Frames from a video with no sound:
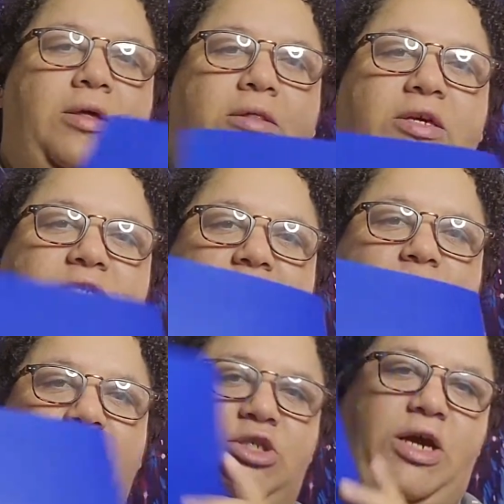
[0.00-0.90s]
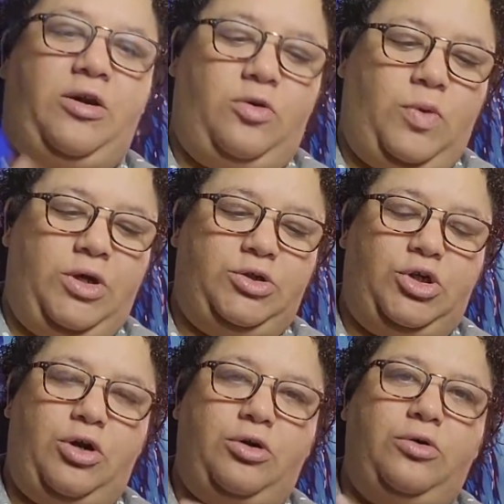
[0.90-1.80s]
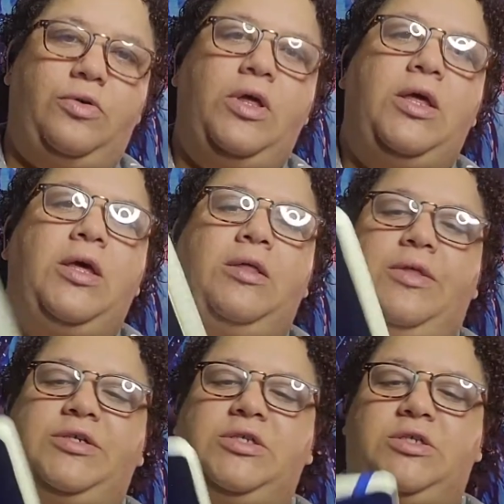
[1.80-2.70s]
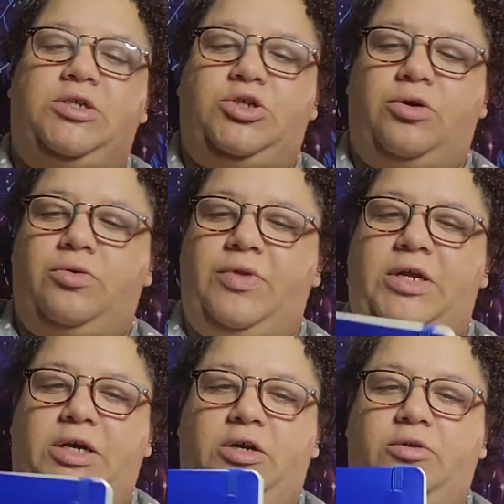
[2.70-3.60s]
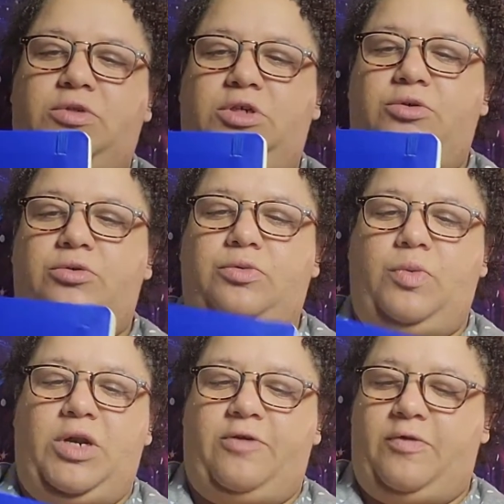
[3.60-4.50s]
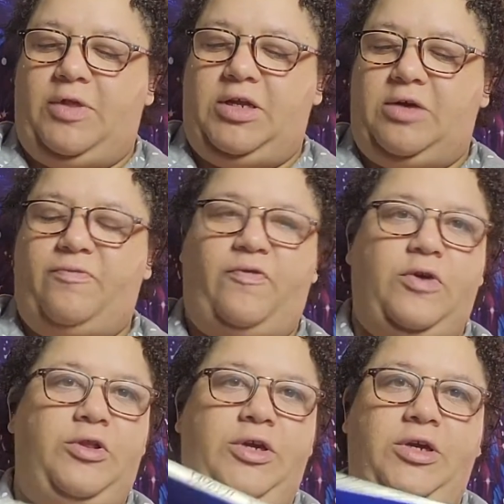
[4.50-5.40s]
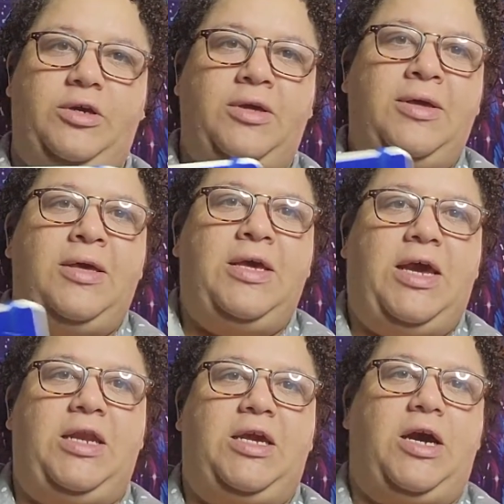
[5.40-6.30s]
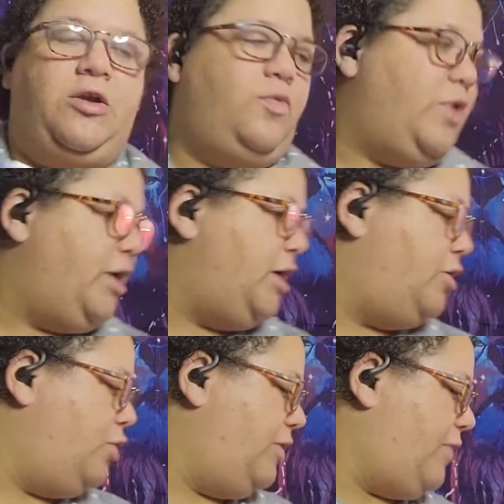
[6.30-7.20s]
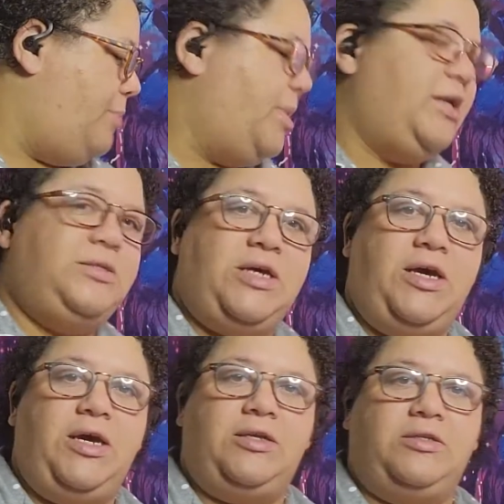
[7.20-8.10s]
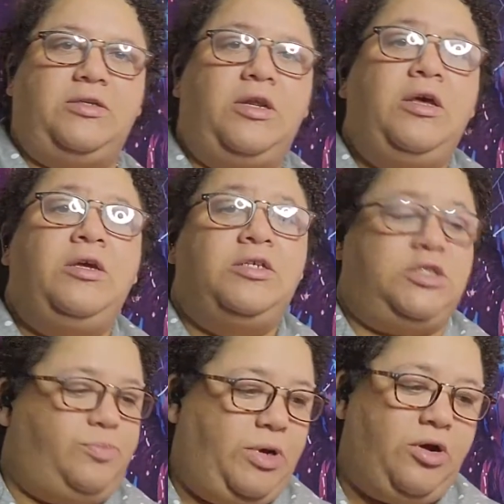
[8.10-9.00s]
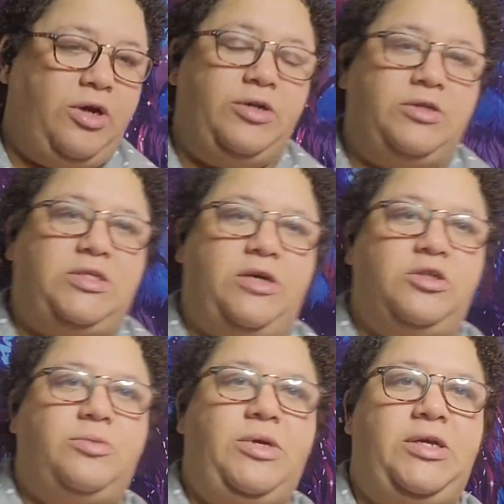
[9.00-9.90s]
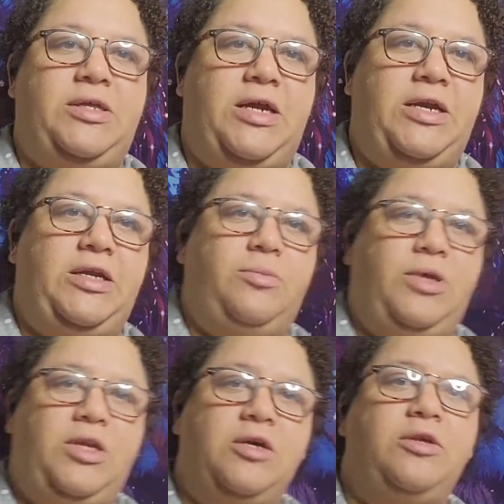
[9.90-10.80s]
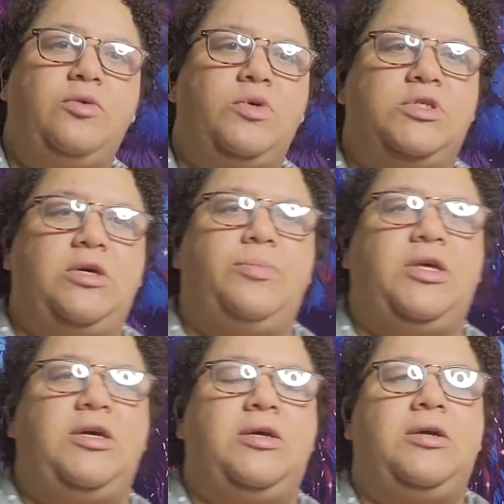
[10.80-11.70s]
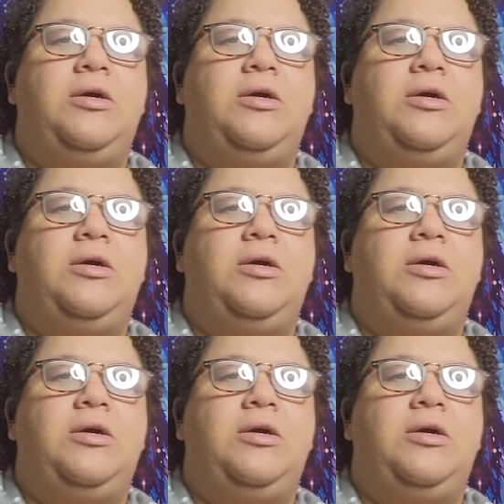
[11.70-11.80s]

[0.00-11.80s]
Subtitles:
This is my shadow work journal. This is the journal that I go to whenever that I'm feeling any kind of way, or if I meditate and spirit tells me that I need to be dealing with something.